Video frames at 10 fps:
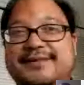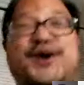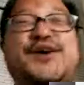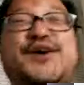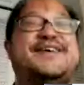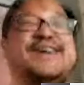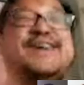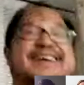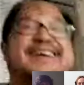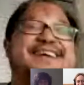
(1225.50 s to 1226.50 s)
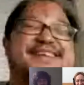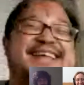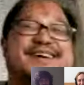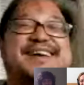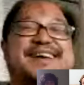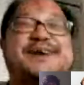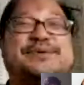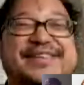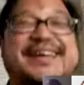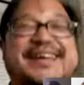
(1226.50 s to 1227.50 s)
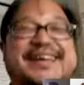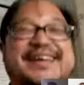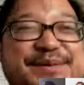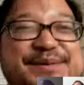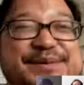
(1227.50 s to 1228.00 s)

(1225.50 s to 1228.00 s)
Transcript: Okay, later. Okay, I'll post that on YouTube.